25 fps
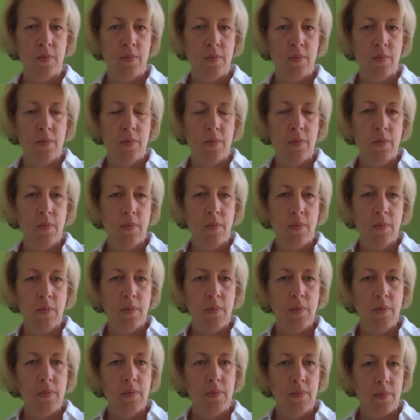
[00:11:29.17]

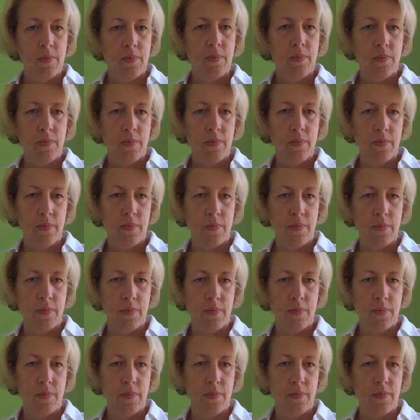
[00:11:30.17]

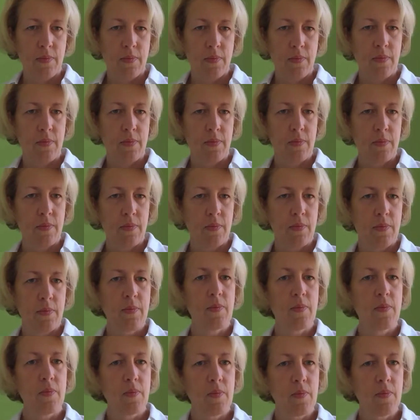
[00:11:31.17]

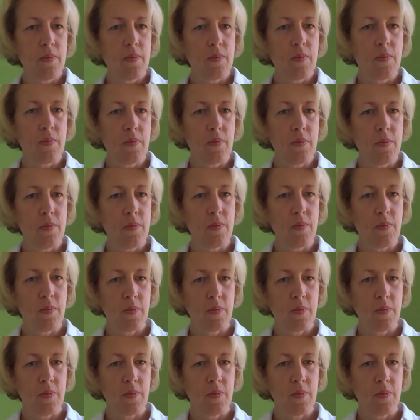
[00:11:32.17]
No words are spoken by the person on screen.